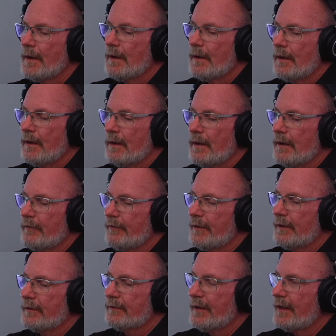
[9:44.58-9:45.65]
uh, of
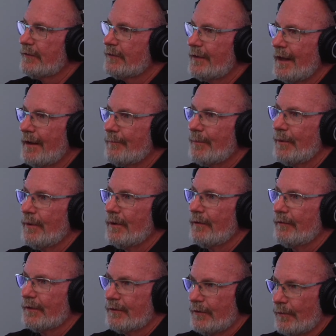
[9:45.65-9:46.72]
a test sample, of
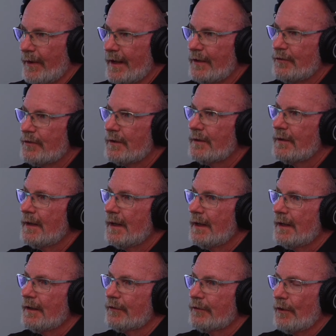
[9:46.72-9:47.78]
a duration.
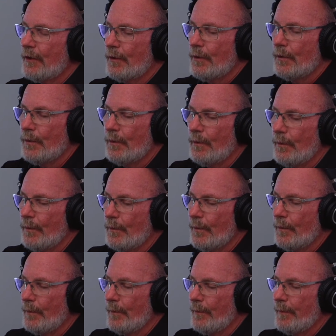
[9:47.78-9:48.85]
So,
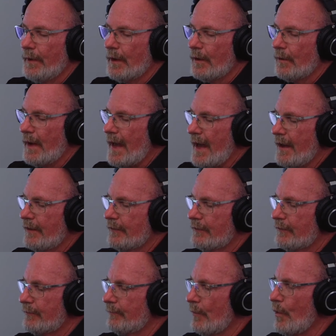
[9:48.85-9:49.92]
you know,
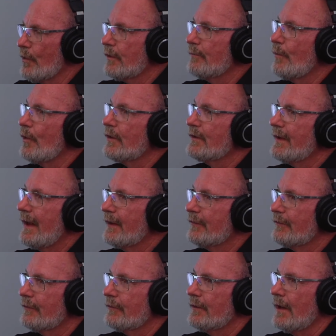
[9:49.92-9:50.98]
as more and more
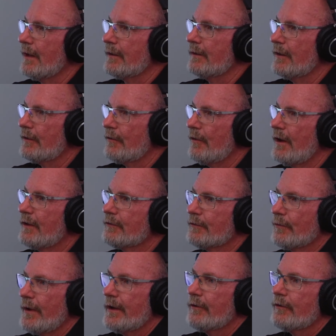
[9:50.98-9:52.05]
tests are done across
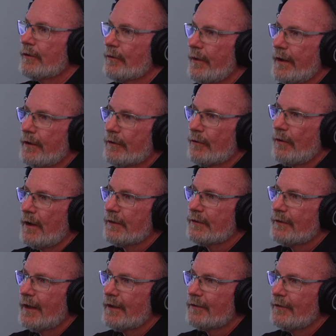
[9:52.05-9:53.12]
greater and greater cross
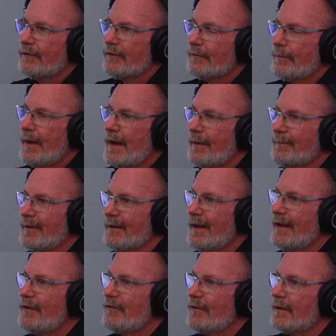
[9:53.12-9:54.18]
sections of
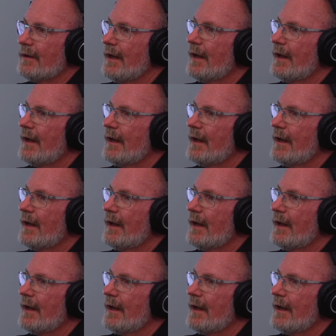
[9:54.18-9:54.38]
population